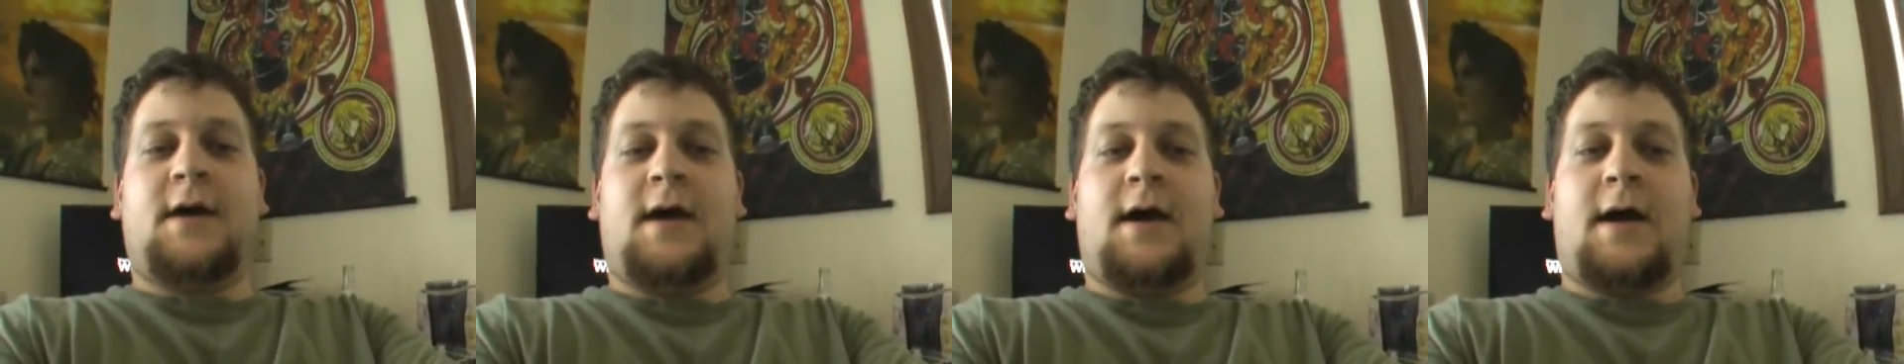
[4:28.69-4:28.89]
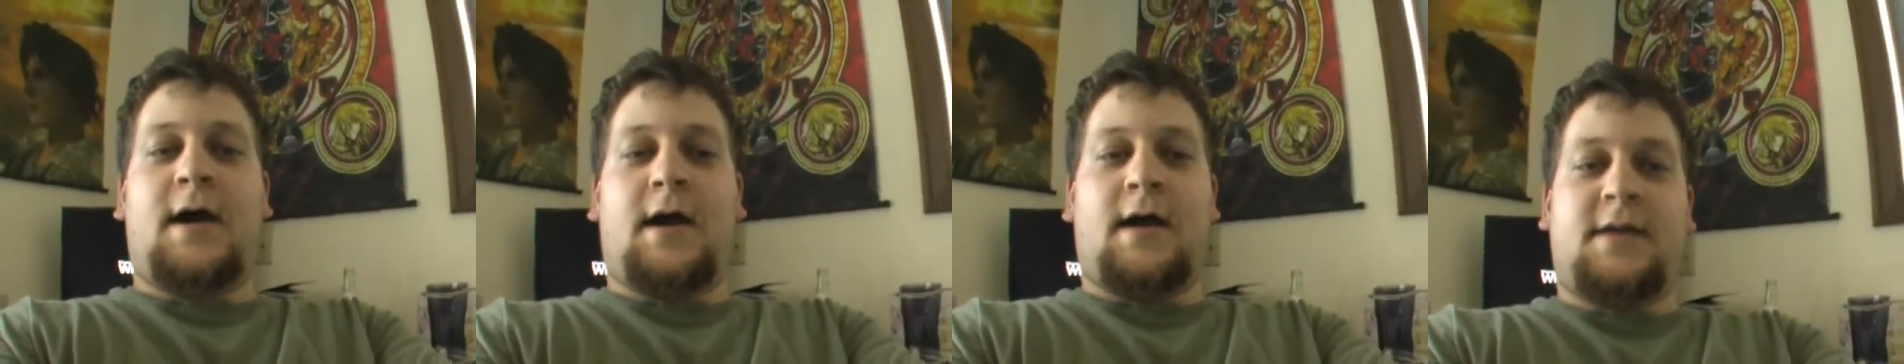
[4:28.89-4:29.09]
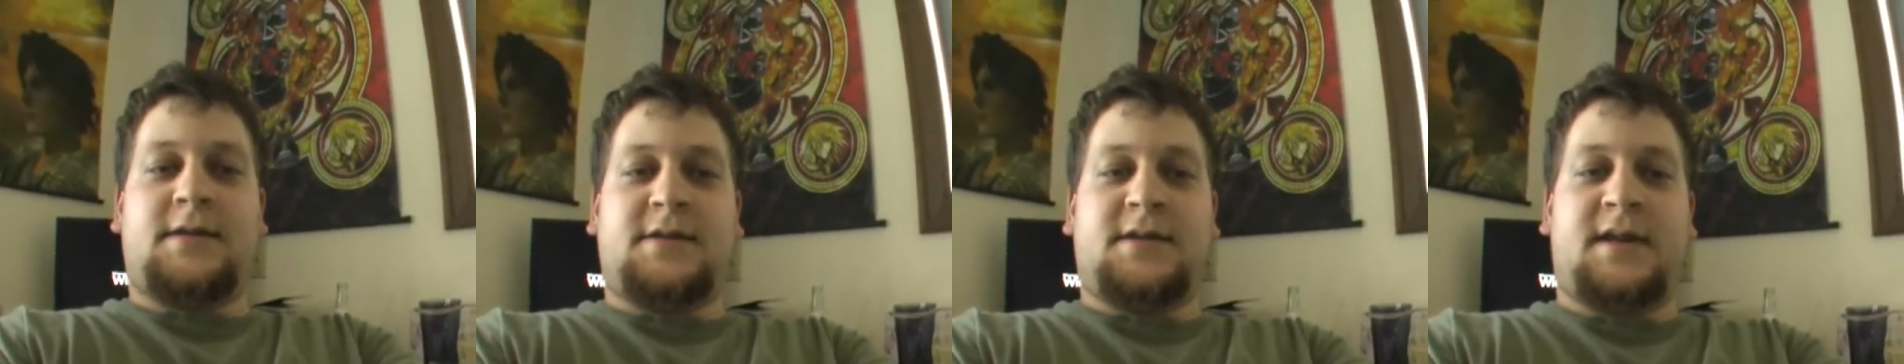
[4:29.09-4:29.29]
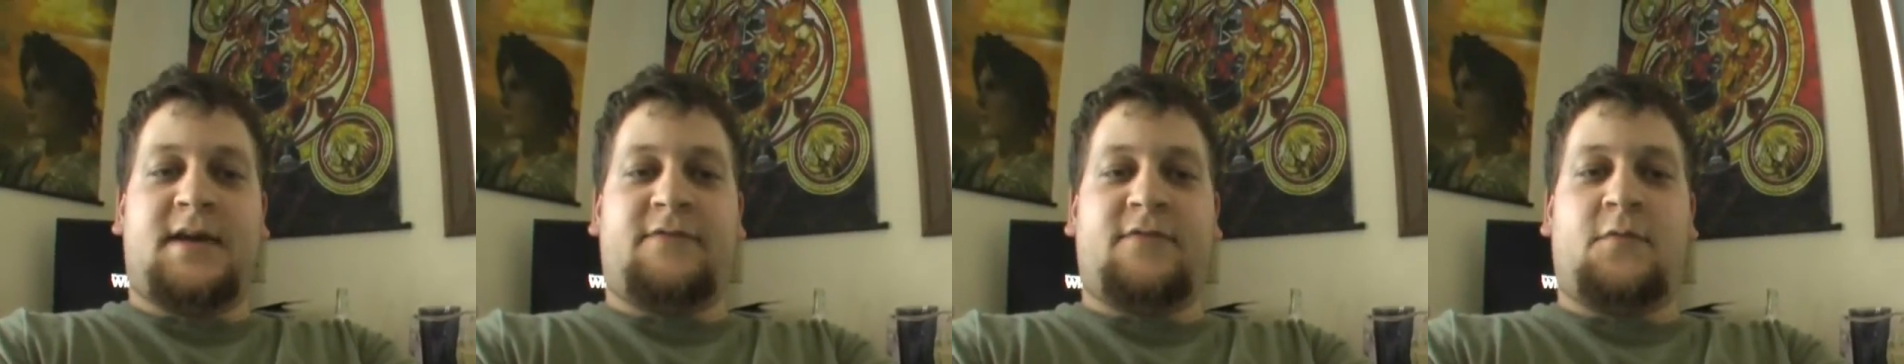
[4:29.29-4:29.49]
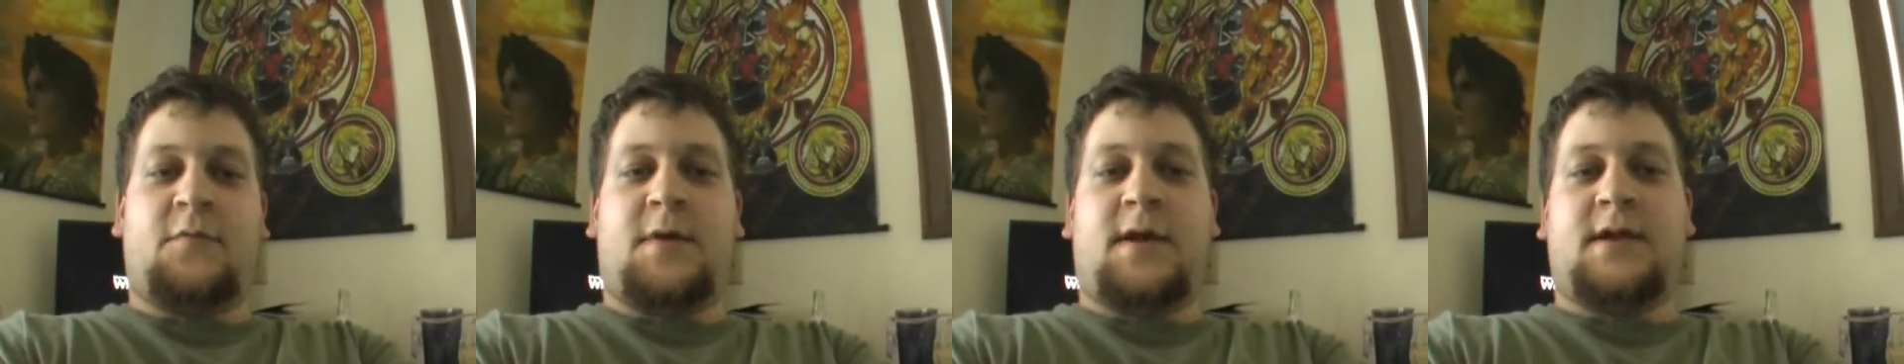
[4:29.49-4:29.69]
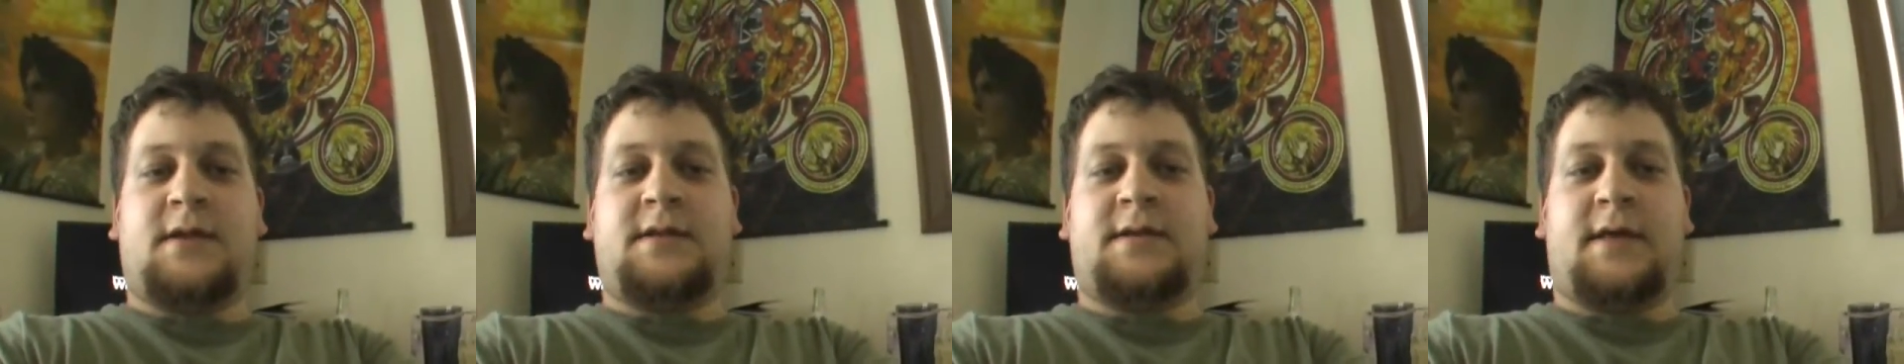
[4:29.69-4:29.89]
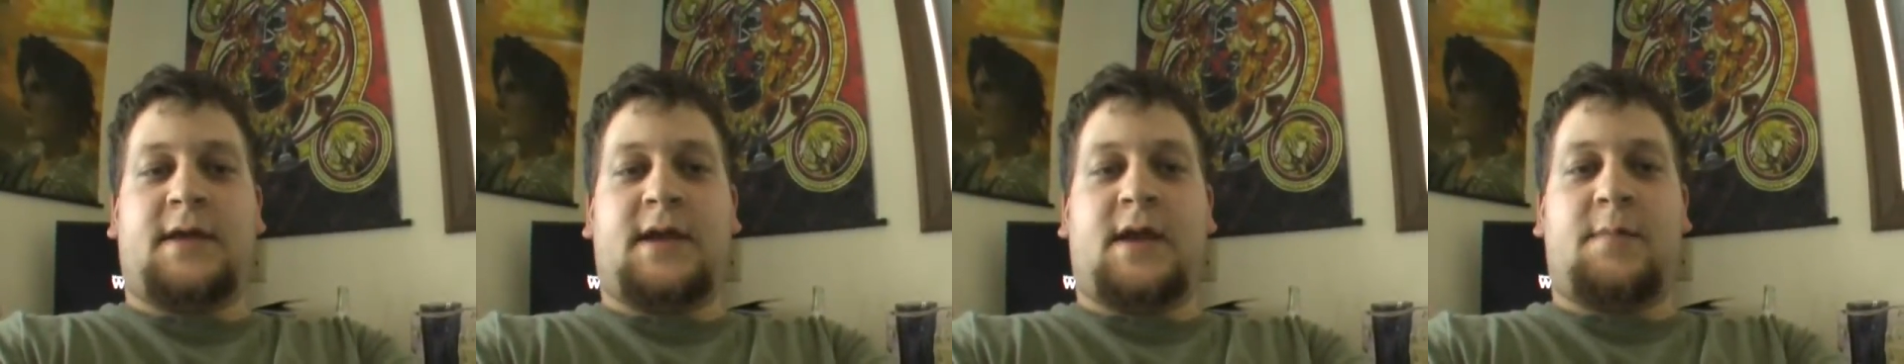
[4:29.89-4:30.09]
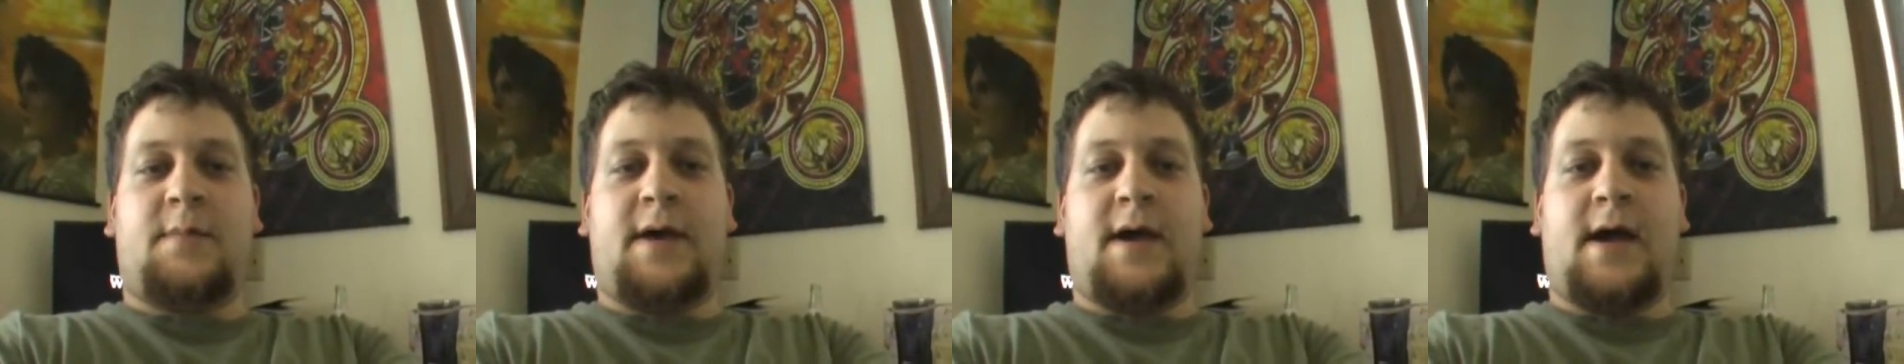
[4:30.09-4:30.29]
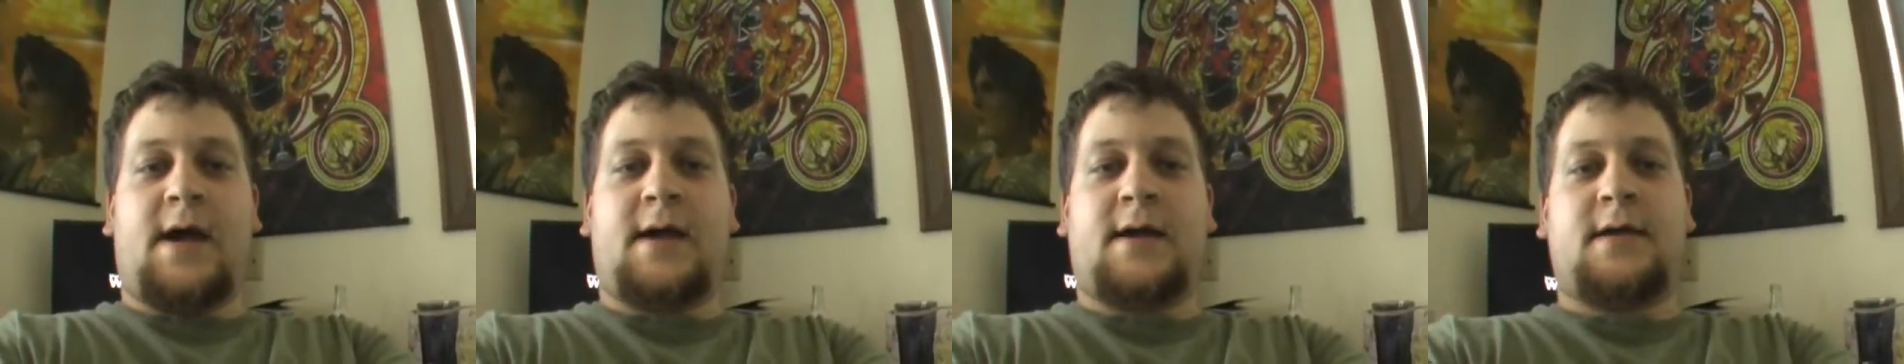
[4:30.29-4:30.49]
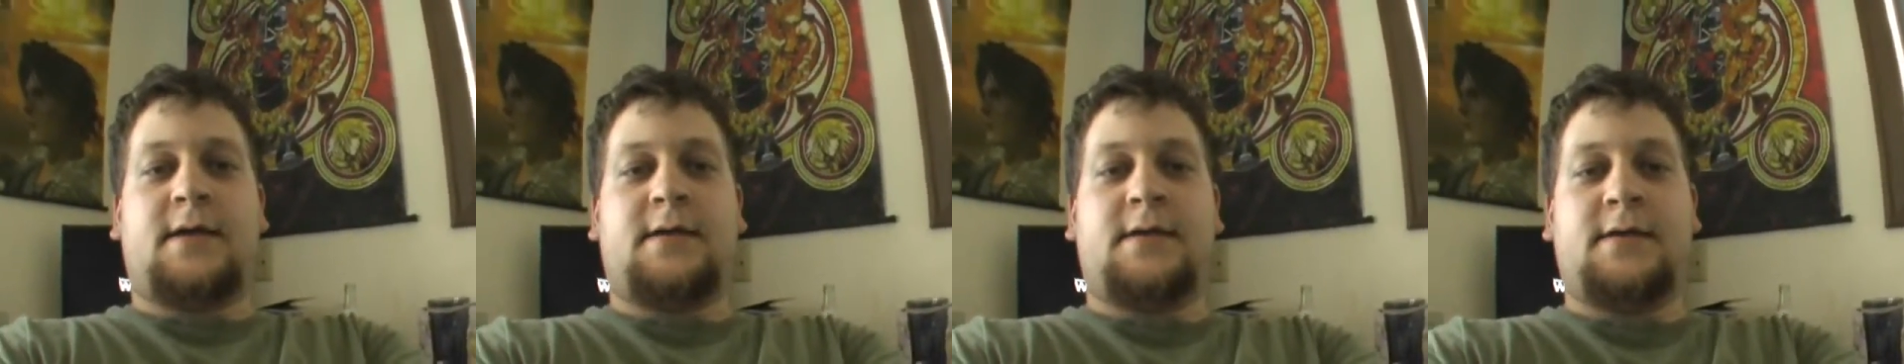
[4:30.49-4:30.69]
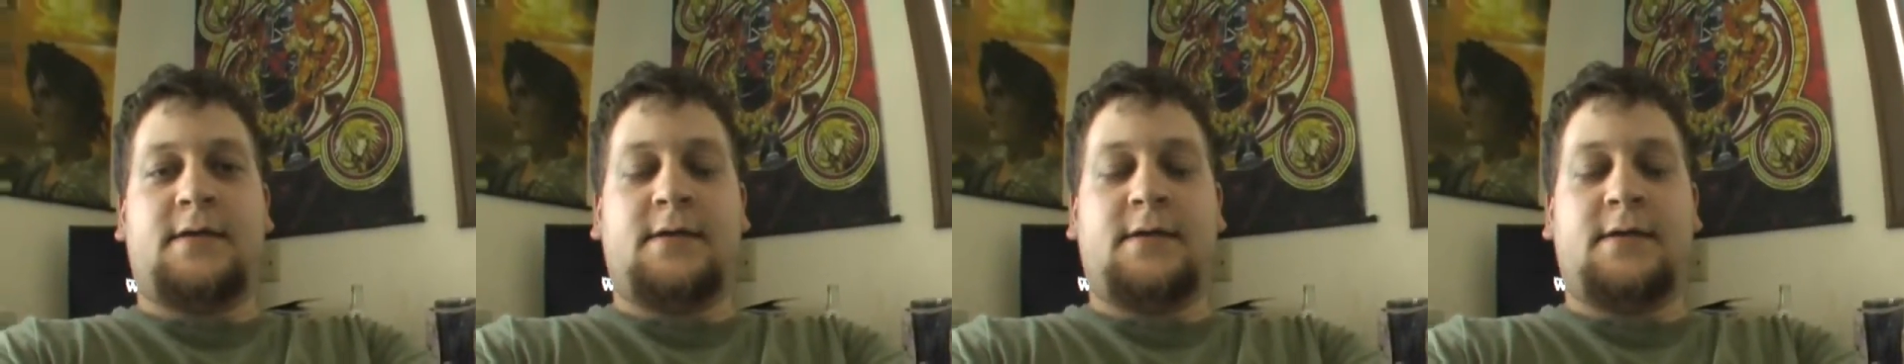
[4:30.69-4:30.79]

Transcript: uh, it's going to have to wait till I get back.